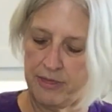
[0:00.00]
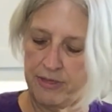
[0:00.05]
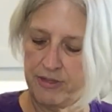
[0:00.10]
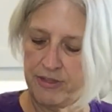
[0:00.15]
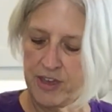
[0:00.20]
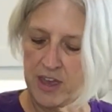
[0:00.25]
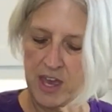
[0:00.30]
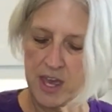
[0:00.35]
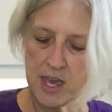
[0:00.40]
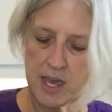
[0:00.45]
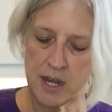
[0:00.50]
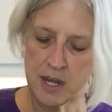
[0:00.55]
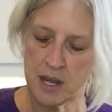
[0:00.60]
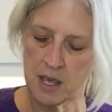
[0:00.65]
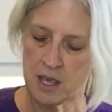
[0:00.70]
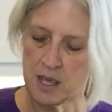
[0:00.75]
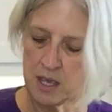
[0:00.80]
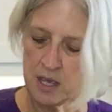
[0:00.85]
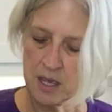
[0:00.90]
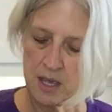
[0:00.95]
Then
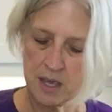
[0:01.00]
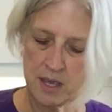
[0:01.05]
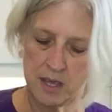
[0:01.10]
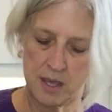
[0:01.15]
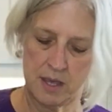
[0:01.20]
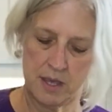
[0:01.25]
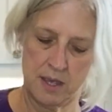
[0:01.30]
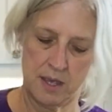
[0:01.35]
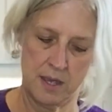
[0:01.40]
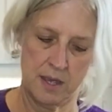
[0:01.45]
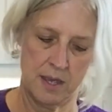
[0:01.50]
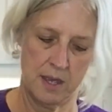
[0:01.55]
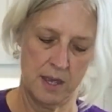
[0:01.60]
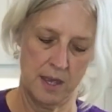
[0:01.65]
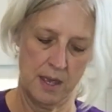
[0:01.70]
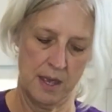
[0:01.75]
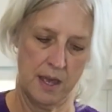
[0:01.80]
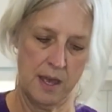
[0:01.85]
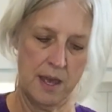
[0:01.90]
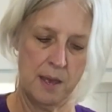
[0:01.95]

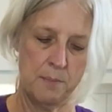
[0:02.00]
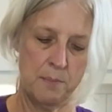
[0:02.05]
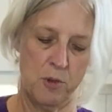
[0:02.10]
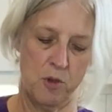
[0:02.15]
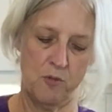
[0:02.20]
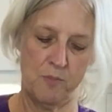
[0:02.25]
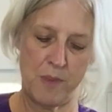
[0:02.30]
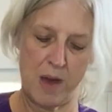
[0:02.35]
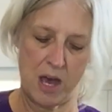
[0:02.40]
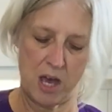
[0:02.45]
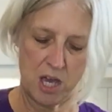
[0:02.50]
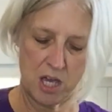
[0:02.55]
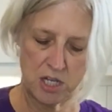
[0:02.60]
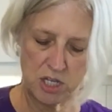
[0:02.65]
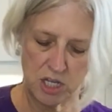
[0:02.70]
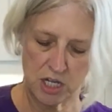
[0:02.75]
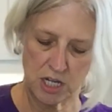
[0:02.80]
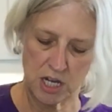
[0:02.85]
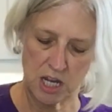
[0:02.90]
move my onion